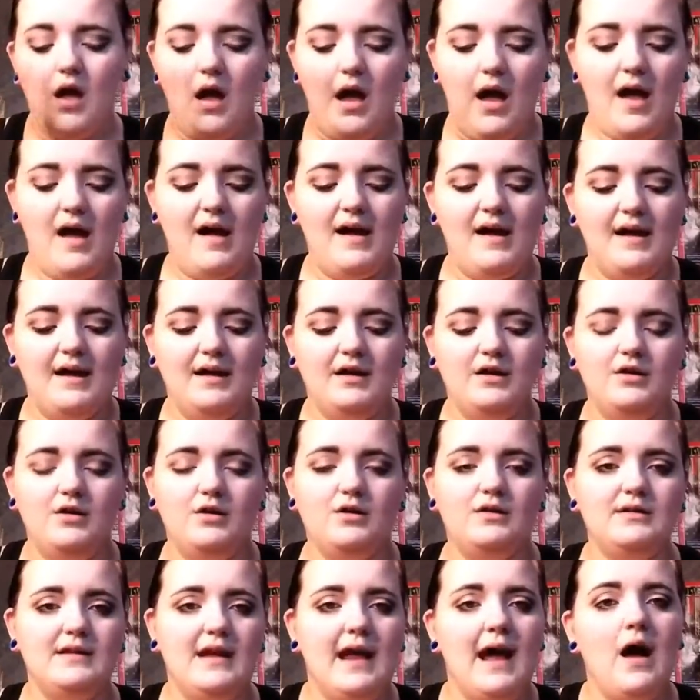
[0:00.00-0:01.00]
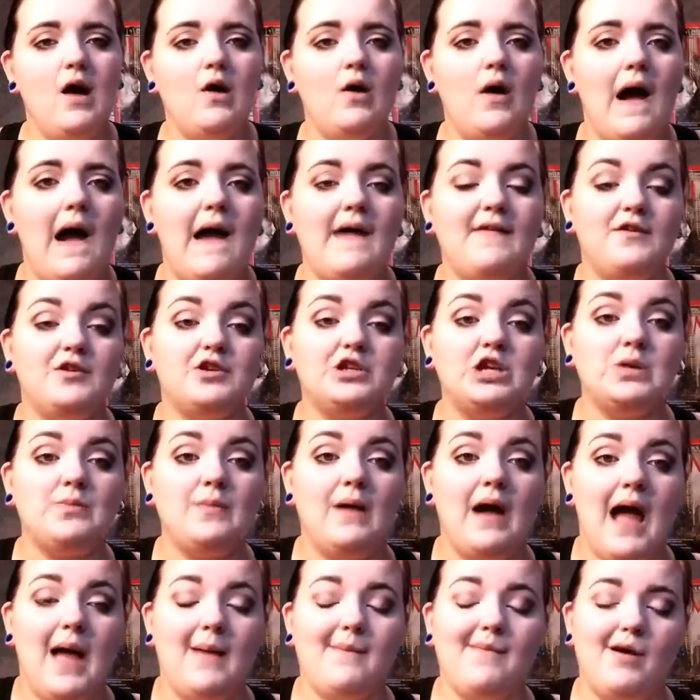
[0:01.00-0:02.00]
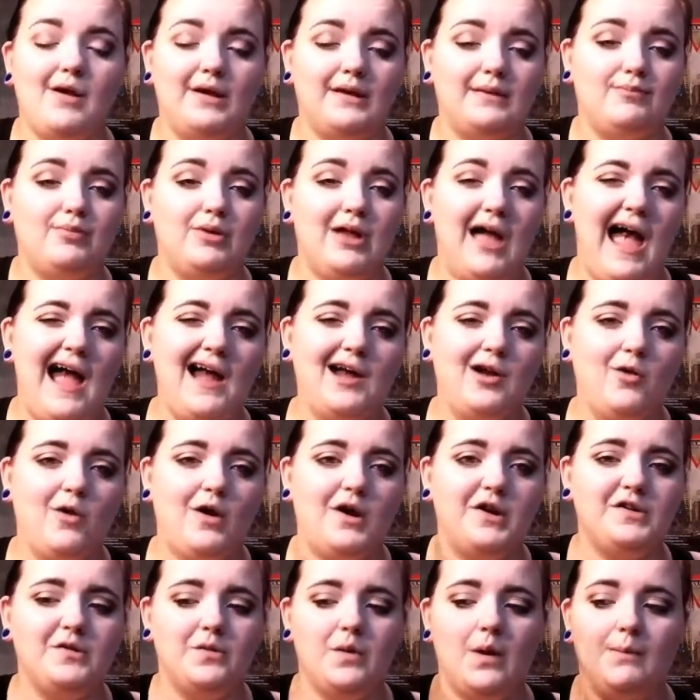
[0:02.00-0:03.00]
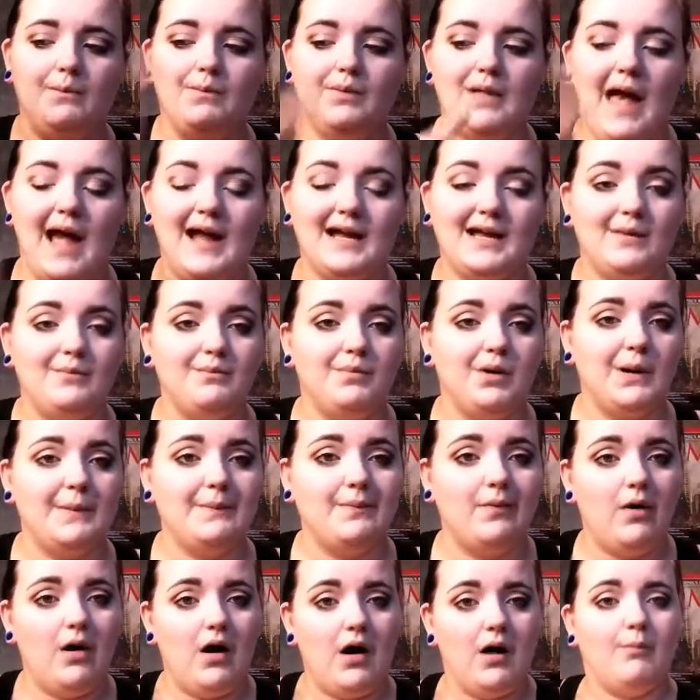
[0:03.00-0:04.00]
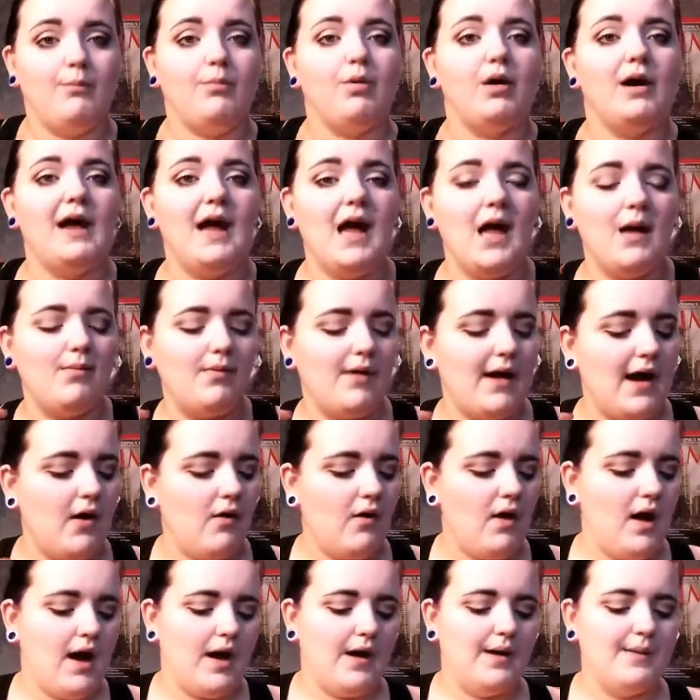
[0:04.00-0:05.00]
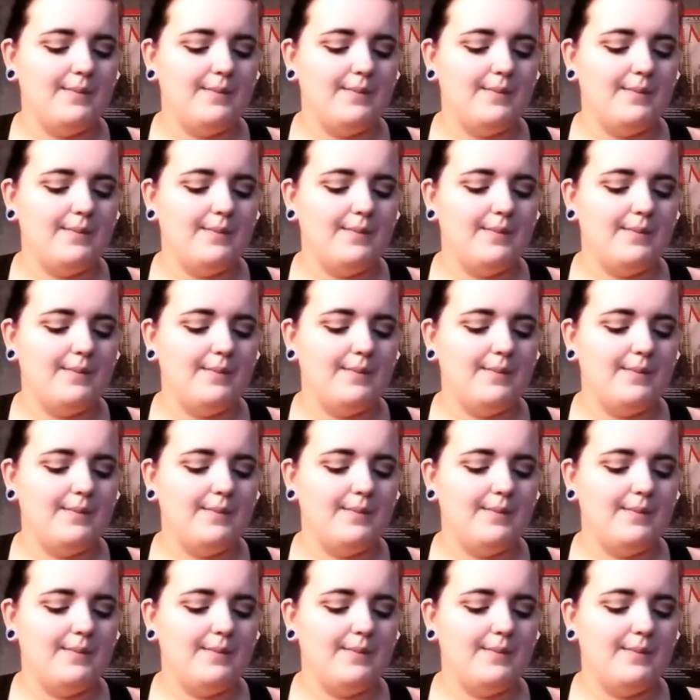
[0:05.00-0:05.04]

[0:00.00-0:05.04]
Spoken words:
I now either do my eyebrows black or I do a black and purple ombre eyebrow,